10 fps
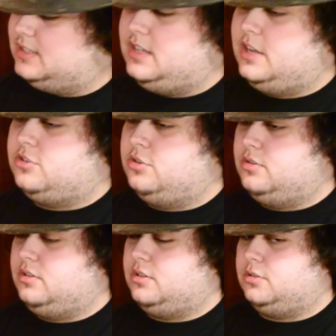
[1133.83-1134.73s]
stays true
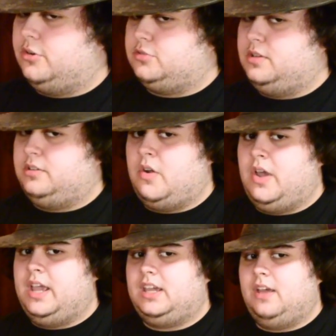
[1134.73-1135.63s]
to the source material.
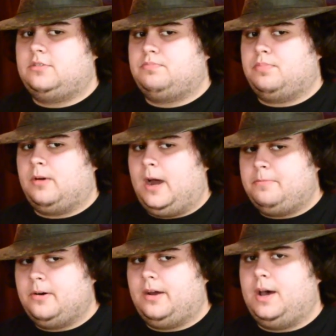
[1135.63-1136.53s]
It gives
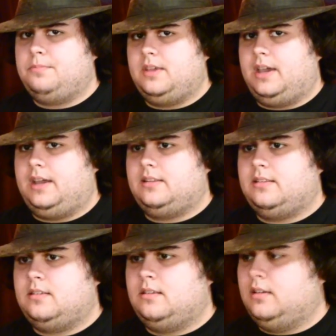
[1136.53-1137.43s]
proper
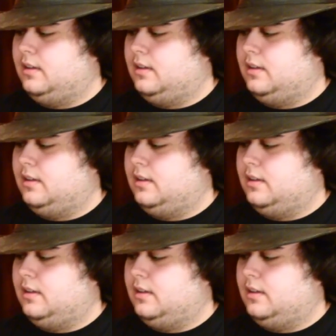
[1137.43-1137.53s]
updates,